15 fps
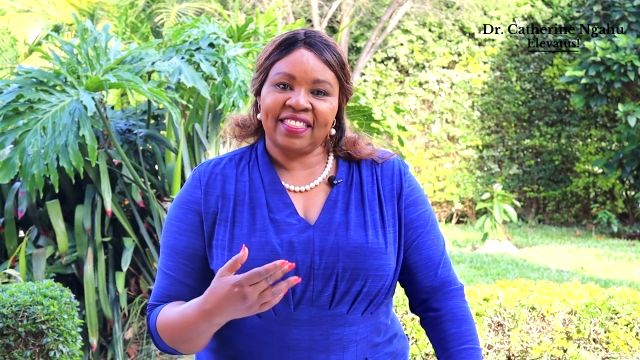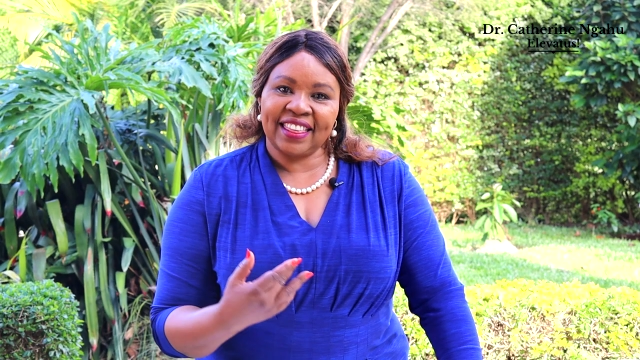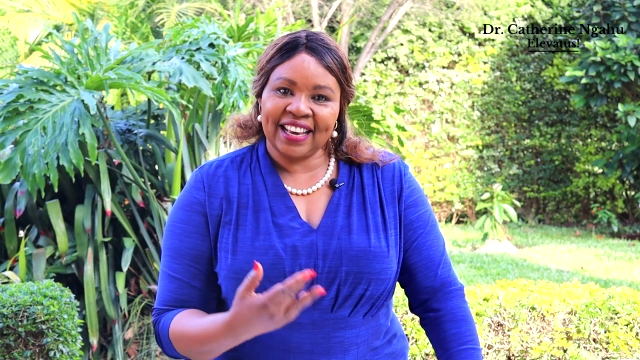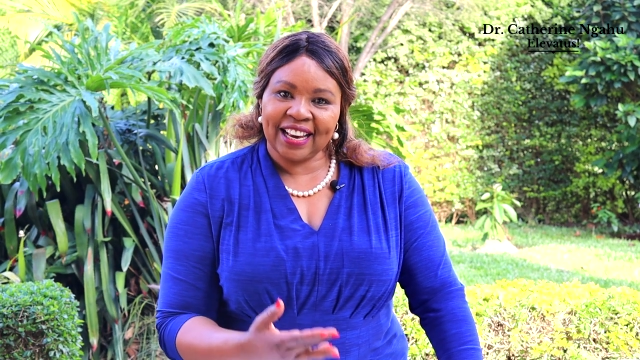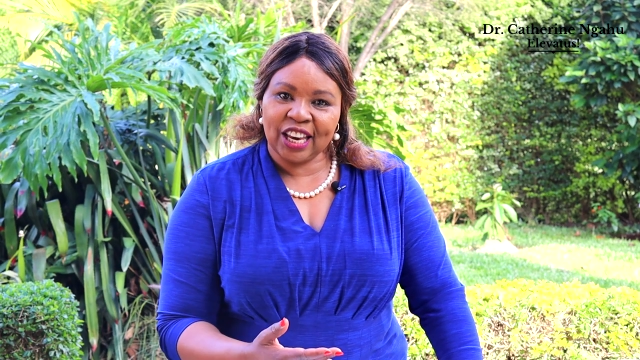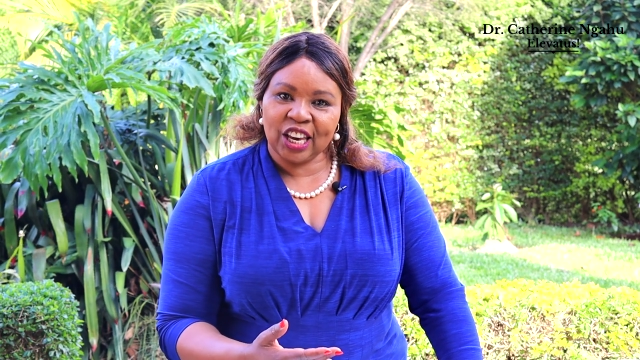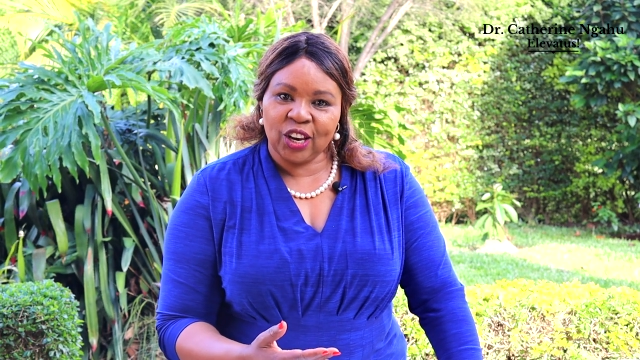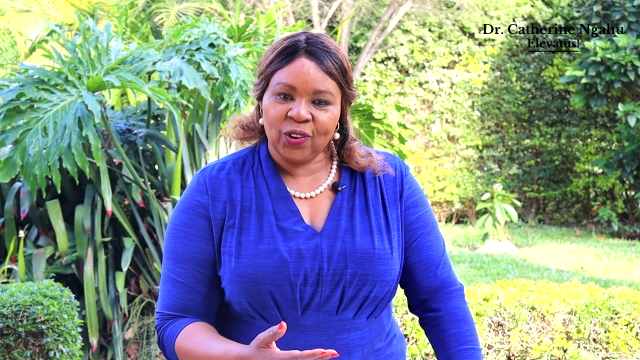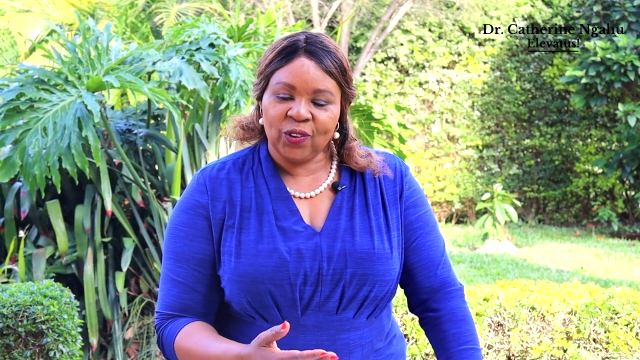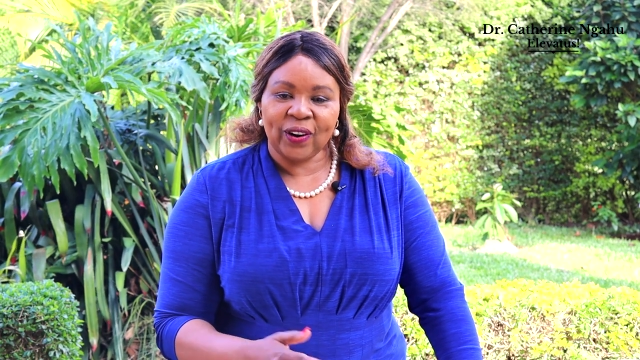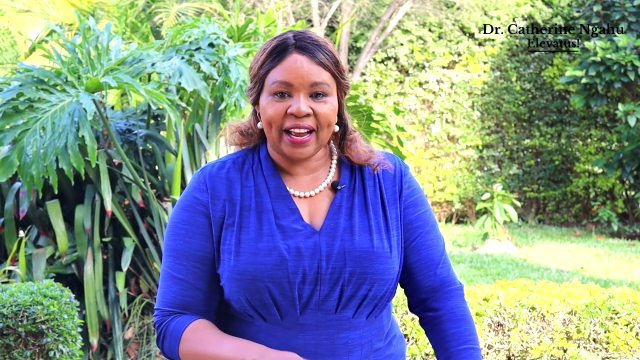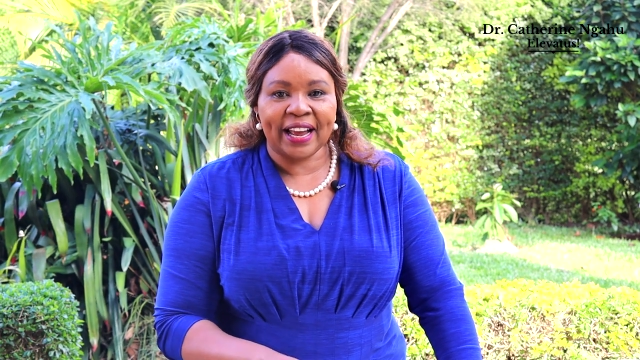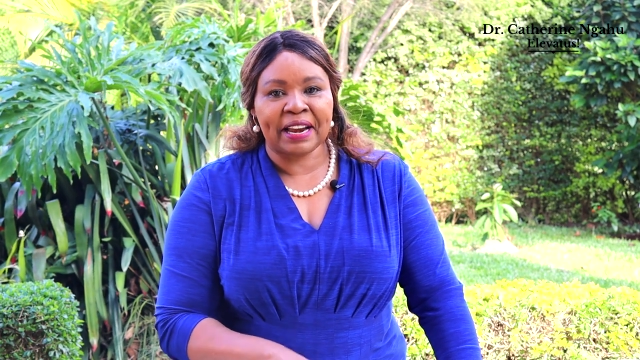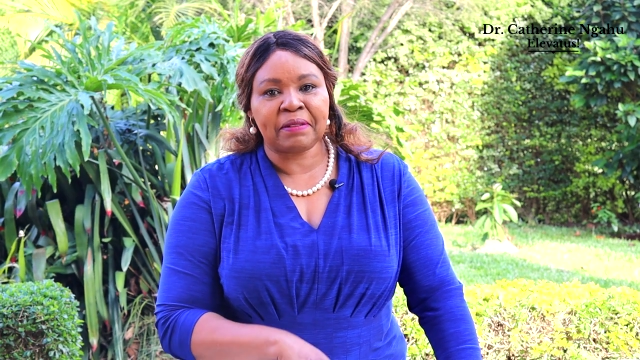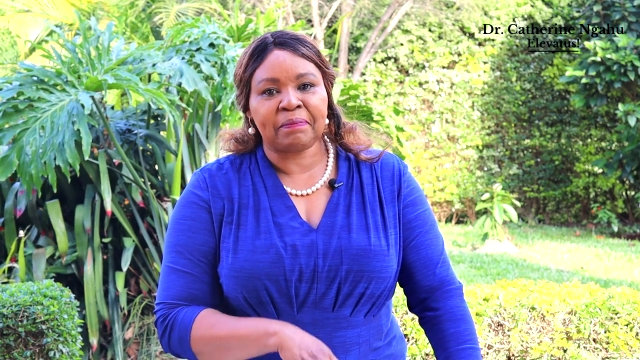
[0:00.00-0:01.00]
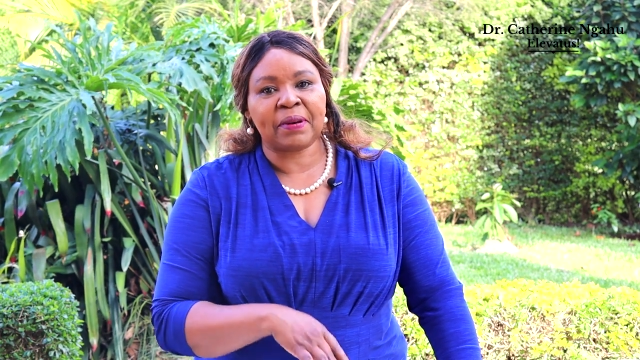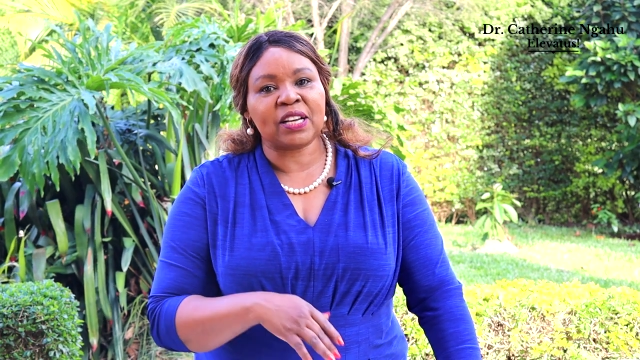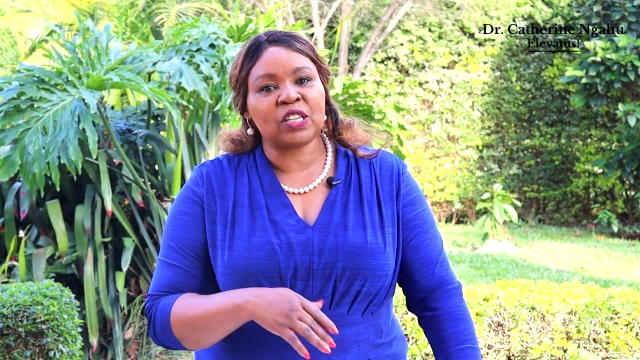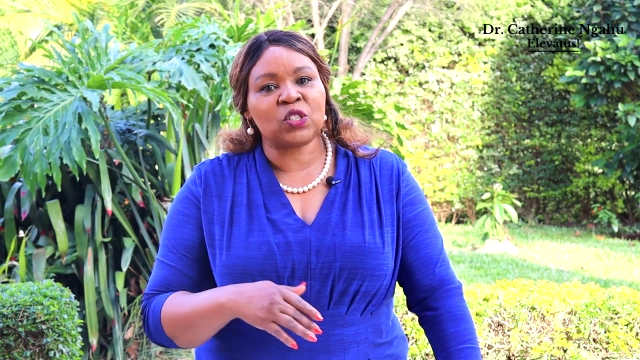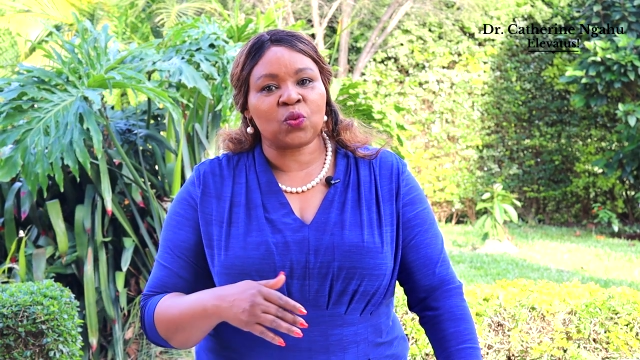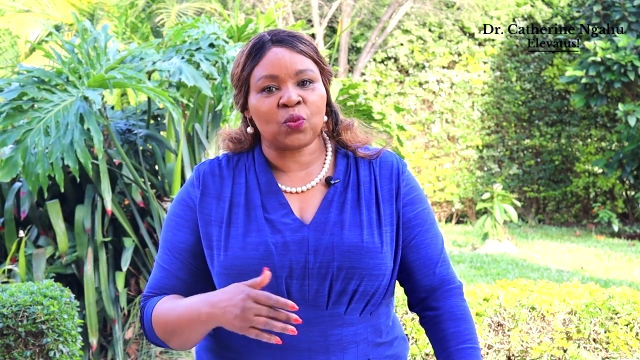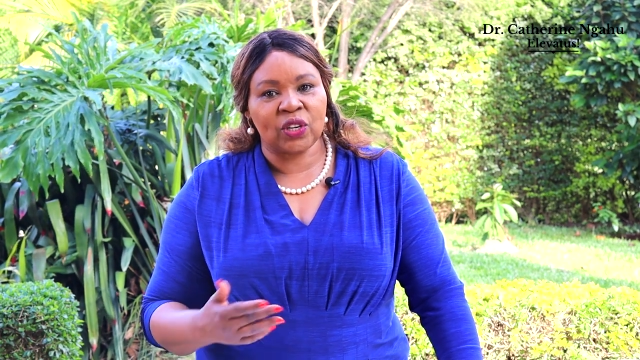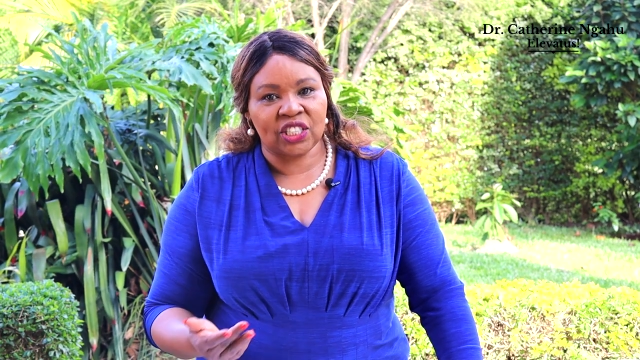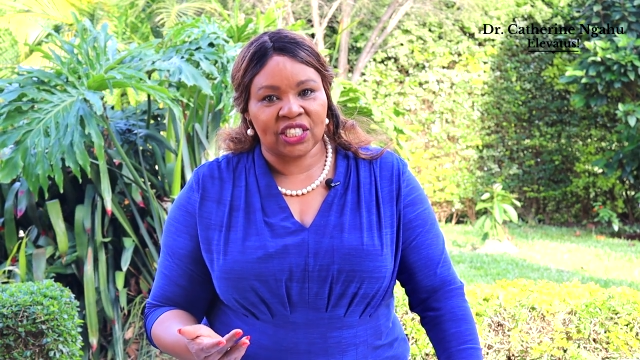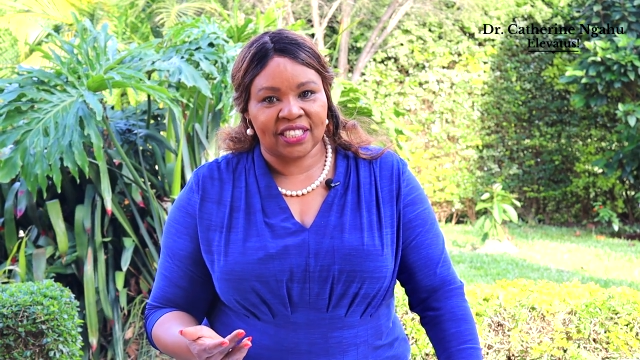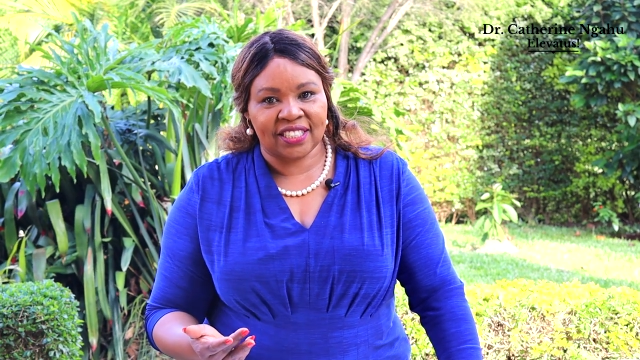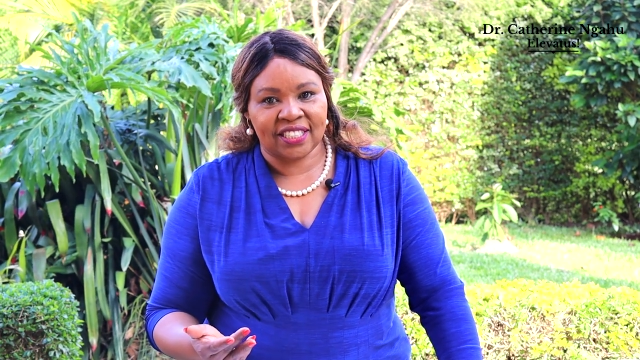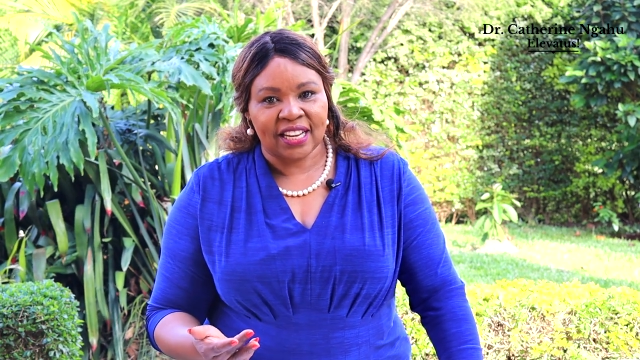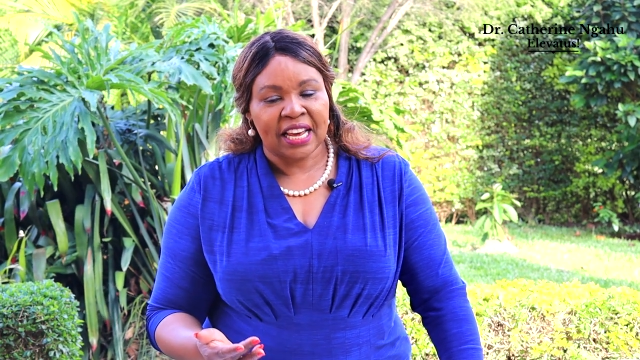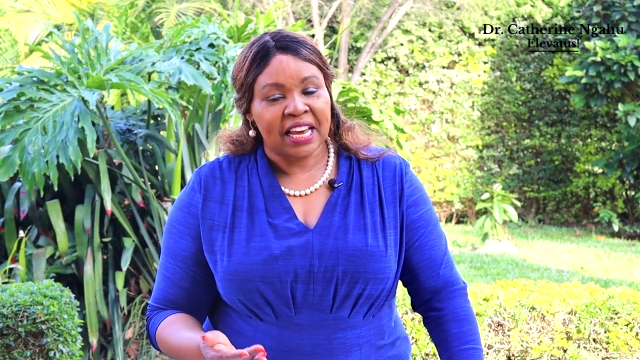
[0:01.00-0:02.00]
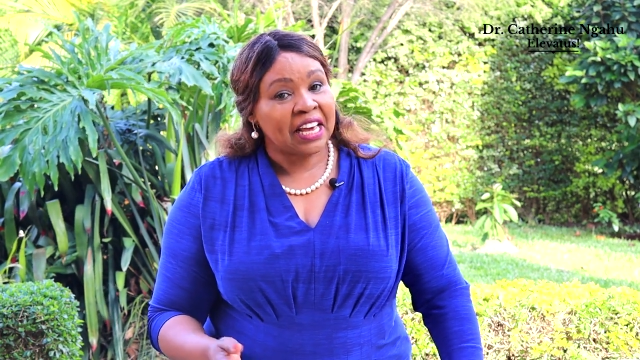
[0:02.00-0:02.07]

Thank you and best wishes.